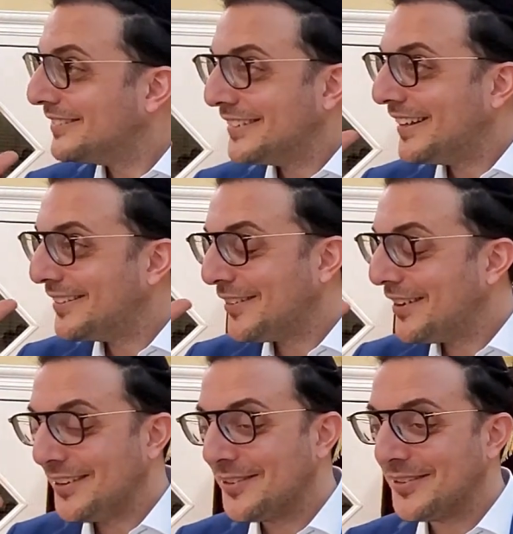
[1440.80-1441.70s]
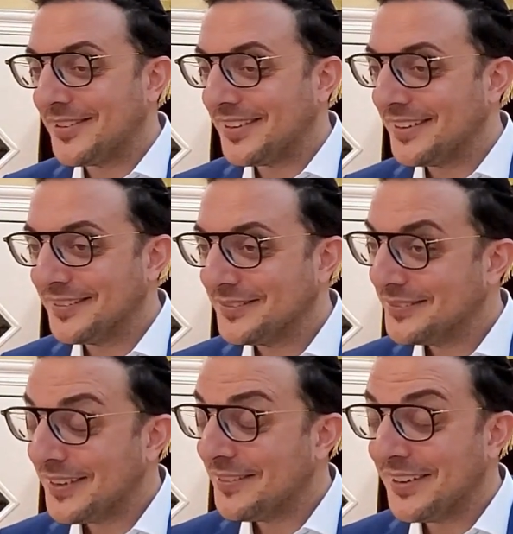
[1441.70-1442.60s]
that's very interesting.
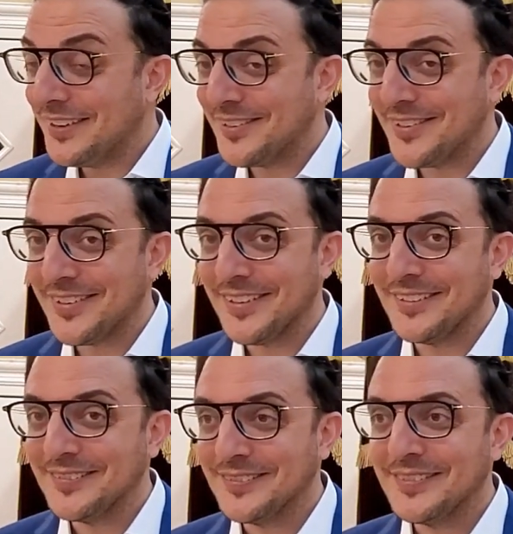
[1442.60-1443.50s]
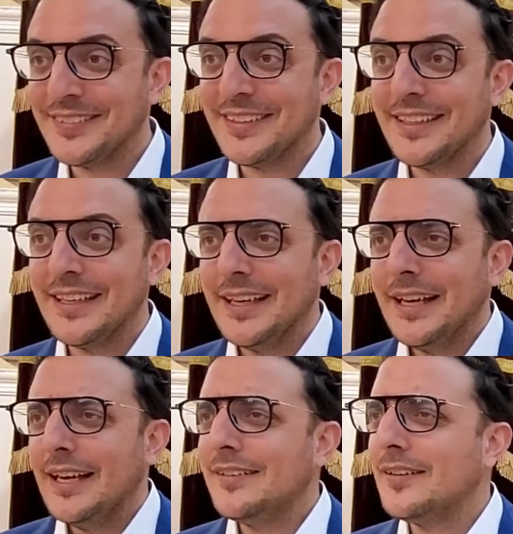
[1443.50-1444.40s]
Very, very interesting.
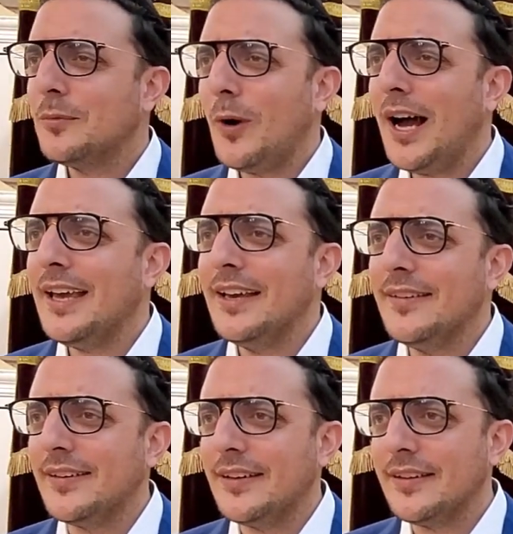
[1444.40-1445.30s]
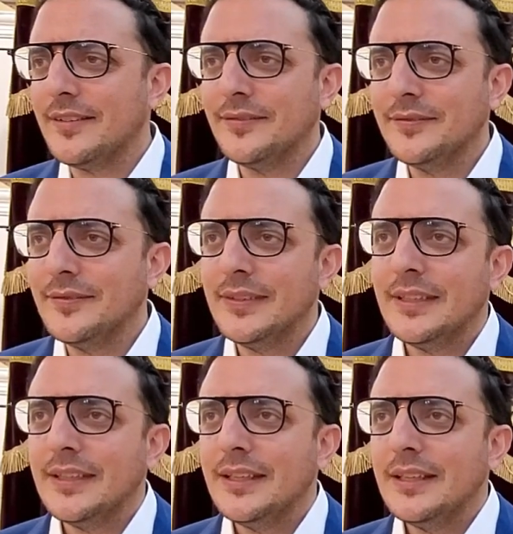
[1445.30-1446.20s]
He says, why is it
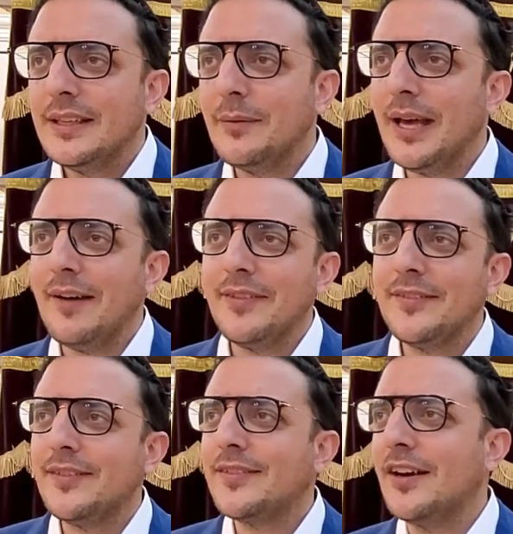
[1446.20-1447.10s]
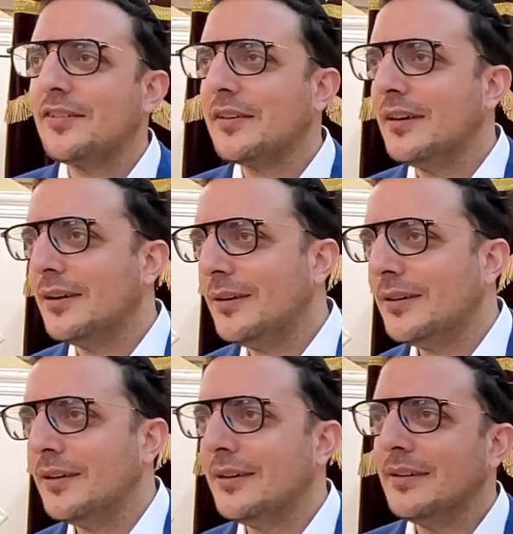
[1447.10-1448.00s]
that we have this discussion at
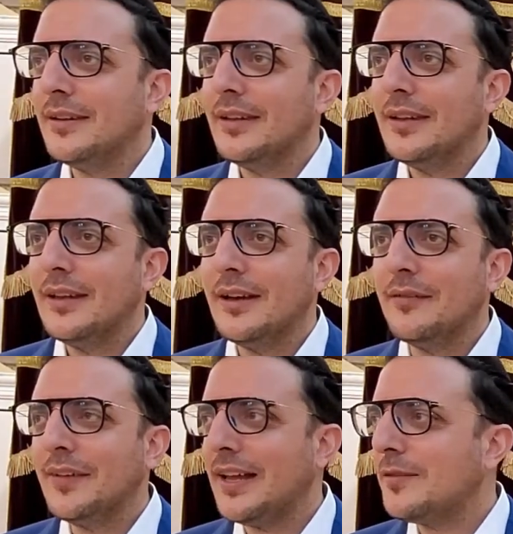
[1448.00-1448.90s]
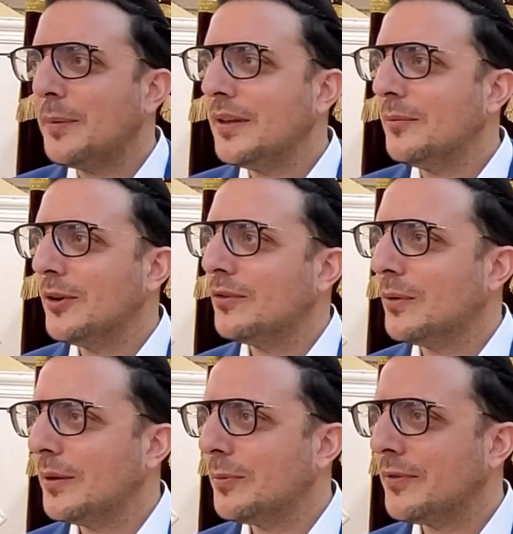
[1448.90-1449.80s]
all of not spending more than
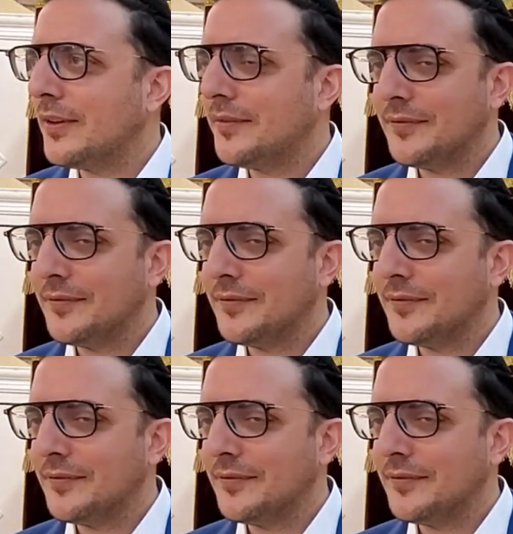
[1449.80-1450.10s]
20%?